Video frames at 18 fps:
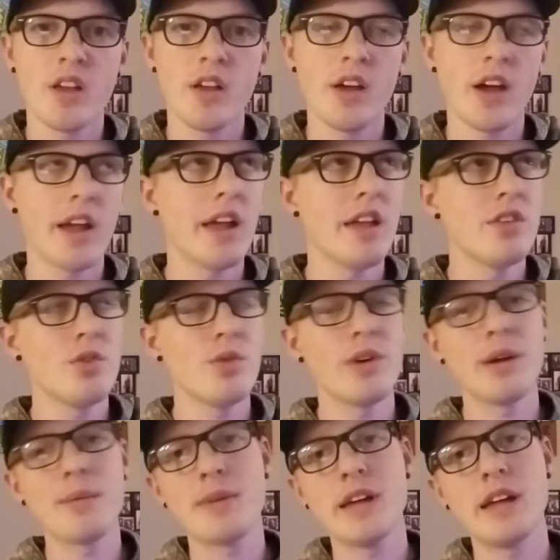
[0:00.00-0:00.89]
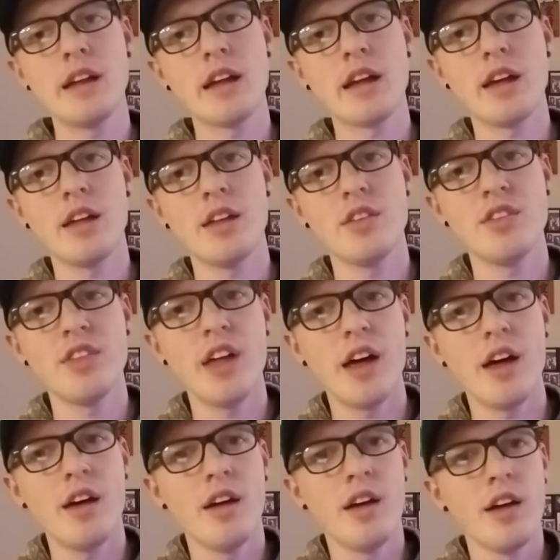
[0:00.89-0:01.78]
I guess what I'm getting at is
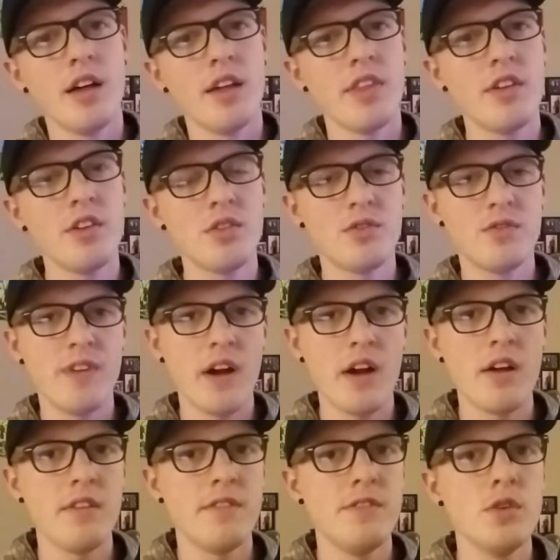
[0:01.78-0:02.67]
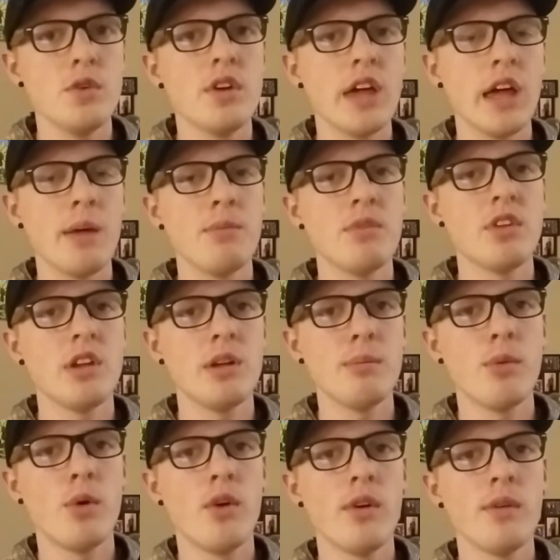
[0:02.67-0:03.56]
that there's very few games
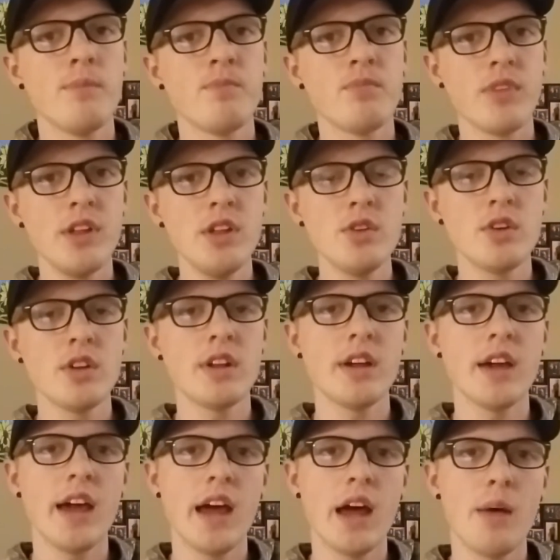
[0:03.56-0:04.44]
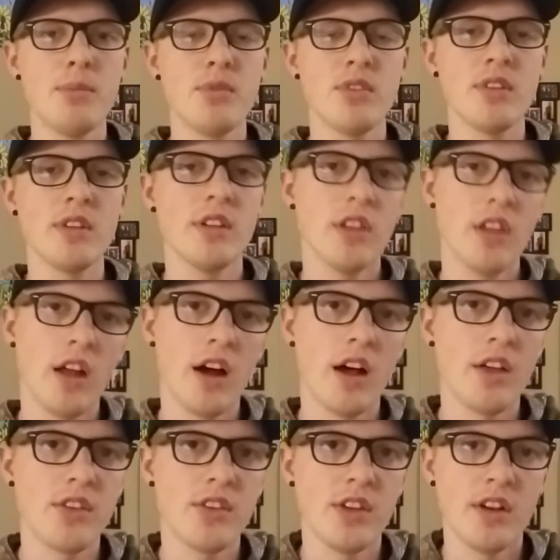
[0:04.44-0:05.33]
anymore that you can get absolutely
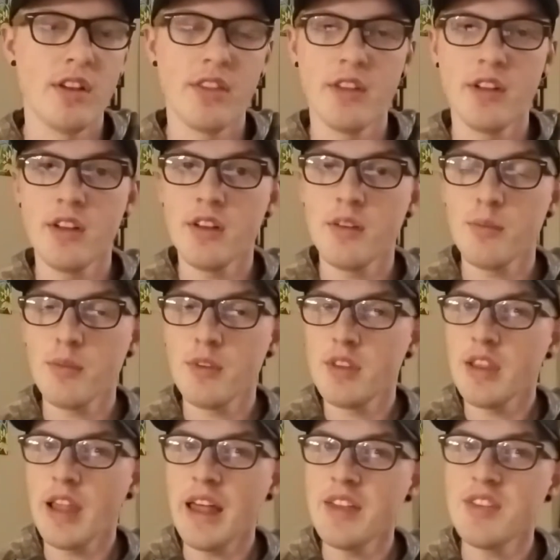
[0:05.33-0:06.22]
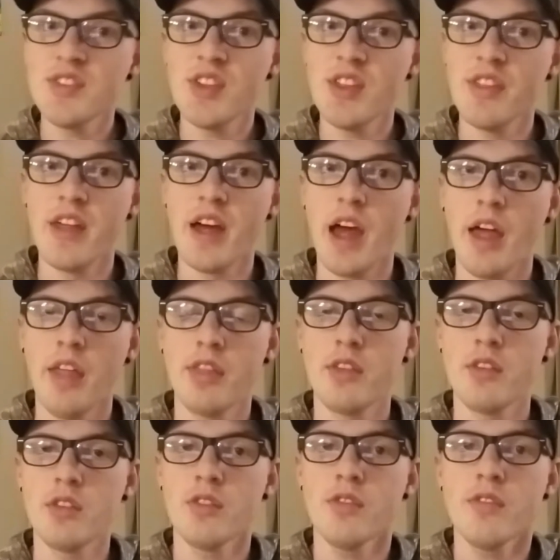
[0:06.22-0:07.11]
lost in. Then less than that,
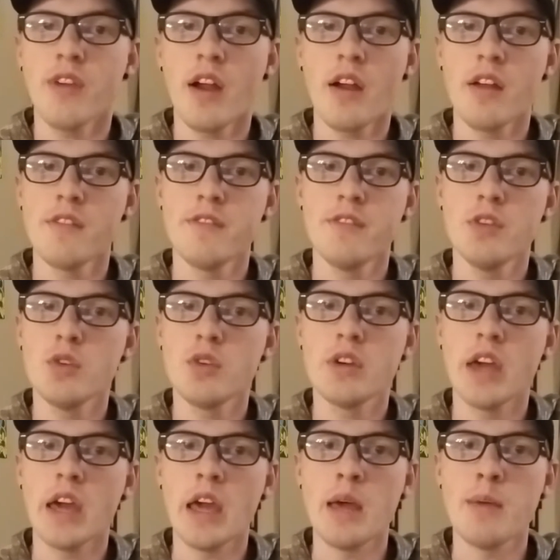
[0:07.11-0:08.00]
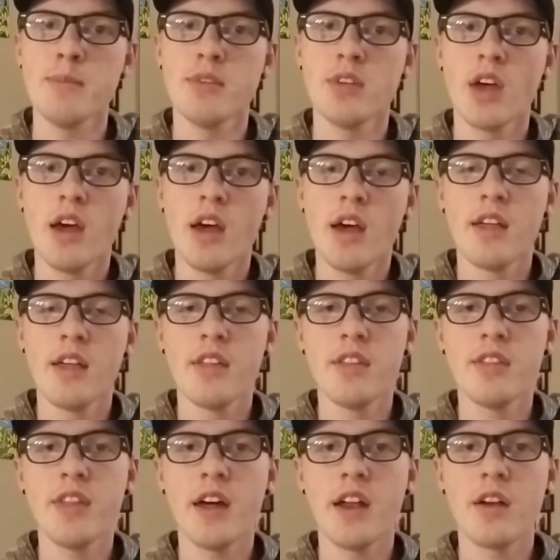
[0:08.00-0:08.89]
there's very few games
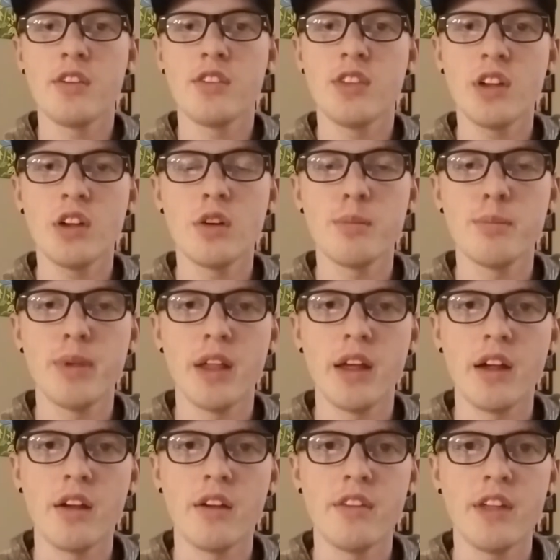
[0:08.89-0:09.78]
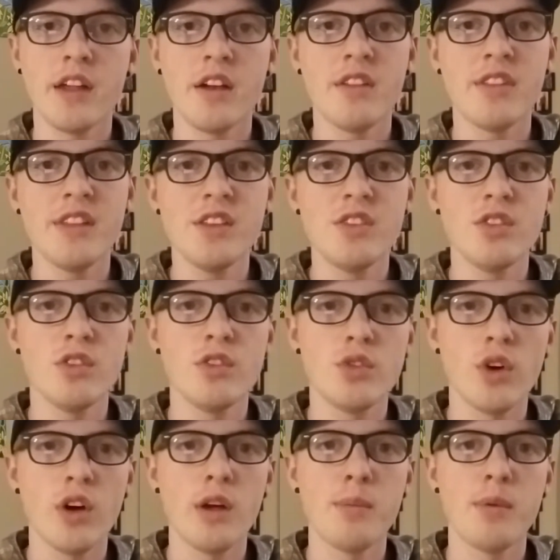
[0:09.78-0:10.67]
that are single player that are this
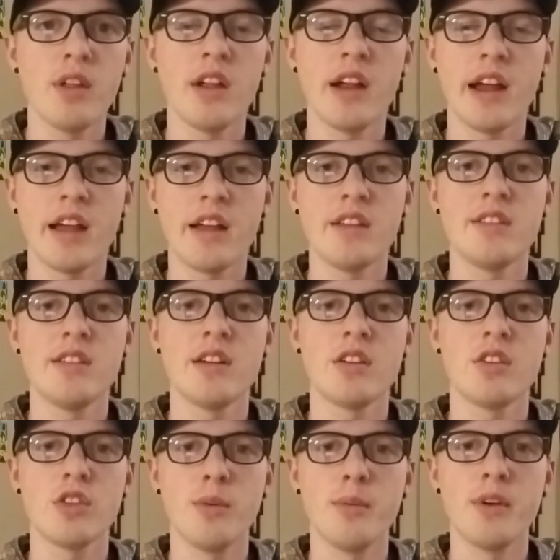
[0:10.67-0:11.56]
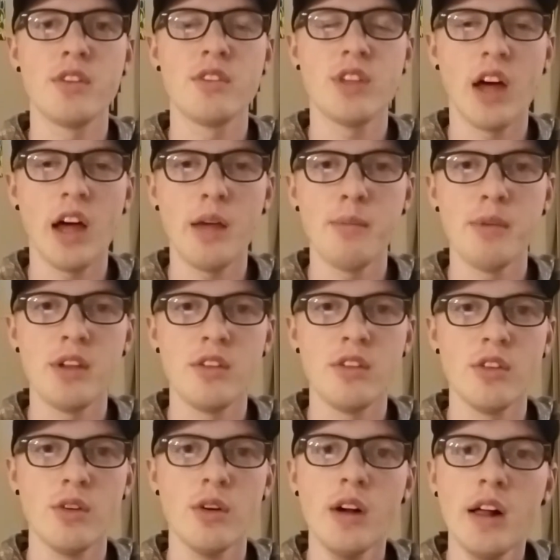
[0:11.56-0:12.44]
enjoyable and I can sink so much time
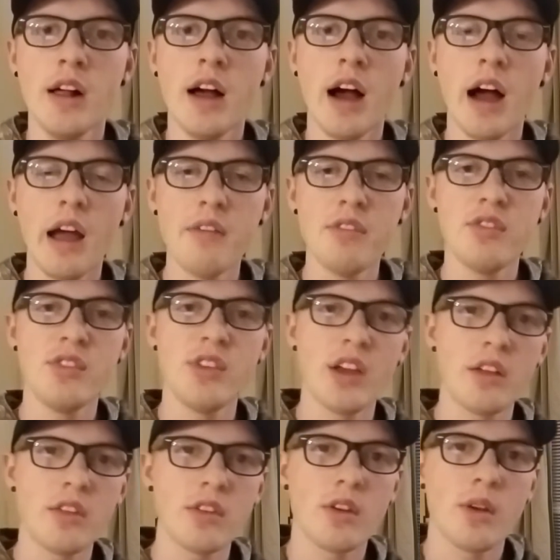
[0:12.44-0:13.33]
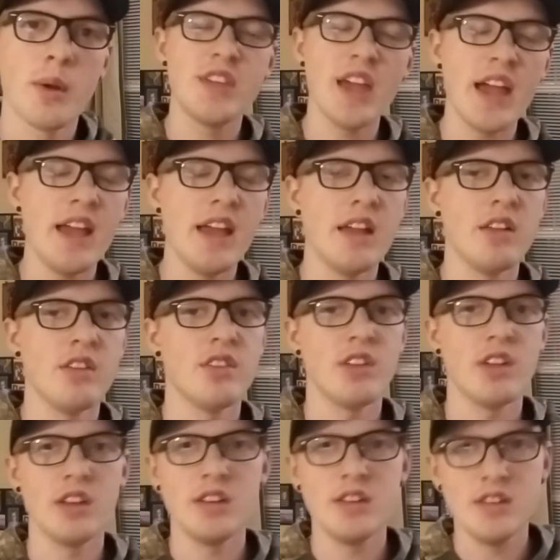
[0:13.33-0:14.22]
into. I've synced days
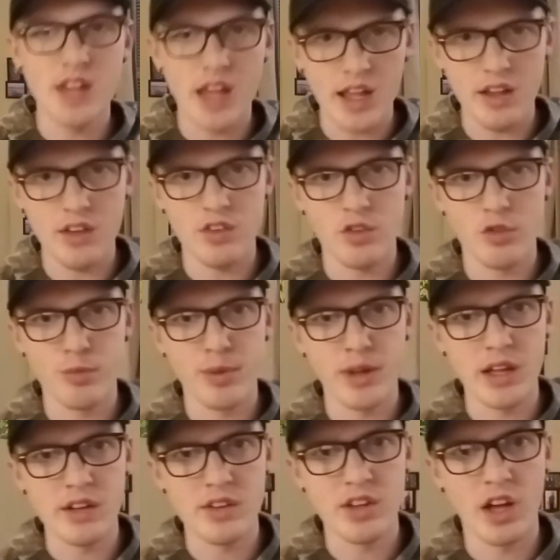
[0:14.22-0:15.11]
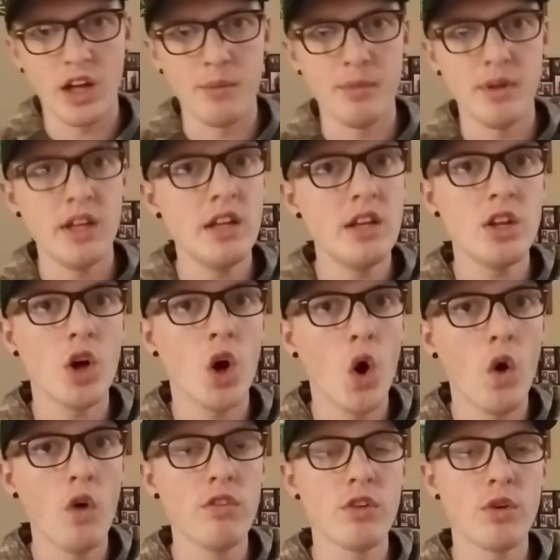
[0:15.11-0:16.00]
and days of playtime into
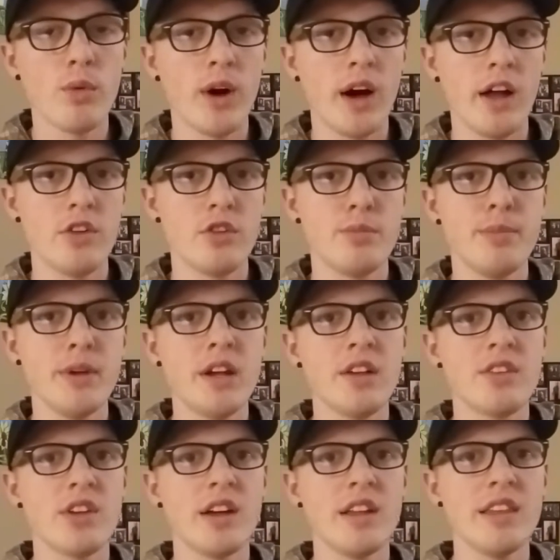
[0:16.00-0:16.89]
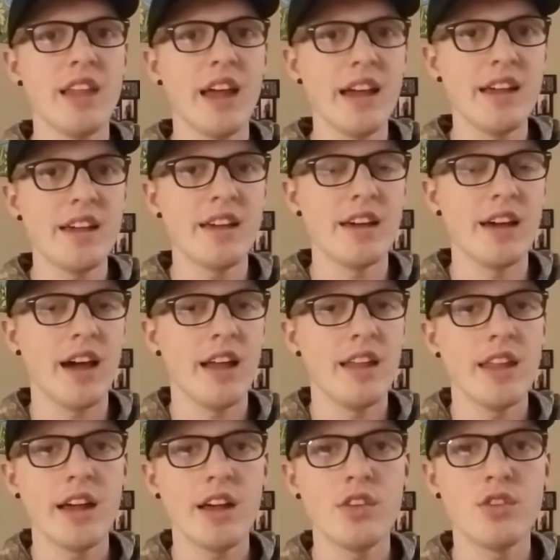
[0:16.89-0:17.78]
Overwatch because I like it. I
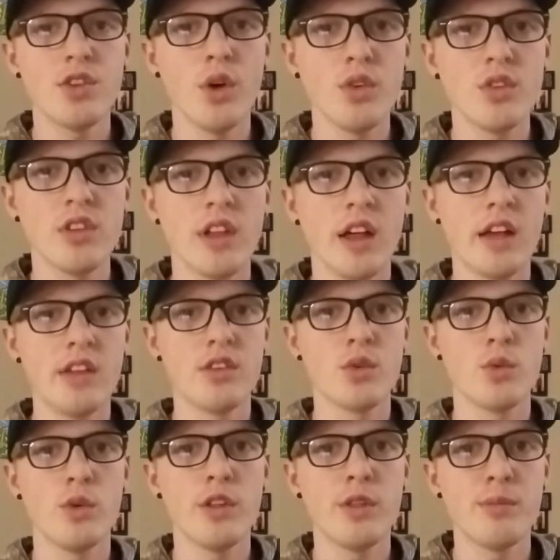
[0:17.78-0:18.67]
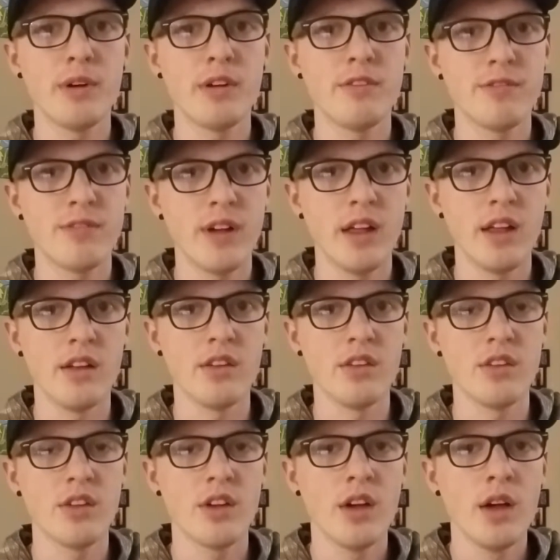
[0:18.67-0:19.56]
like socializing with my
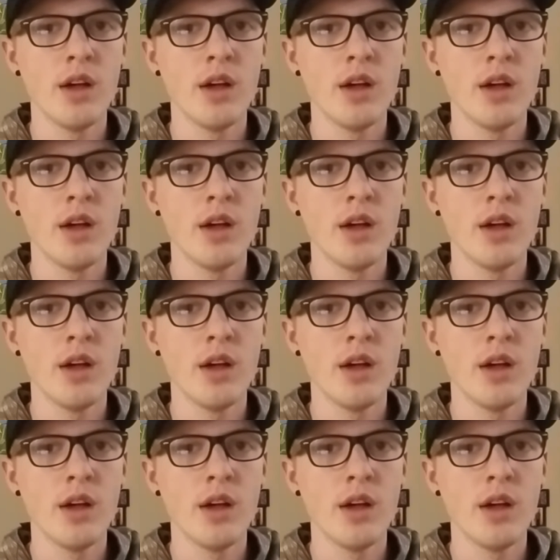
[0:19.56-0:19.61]
friends.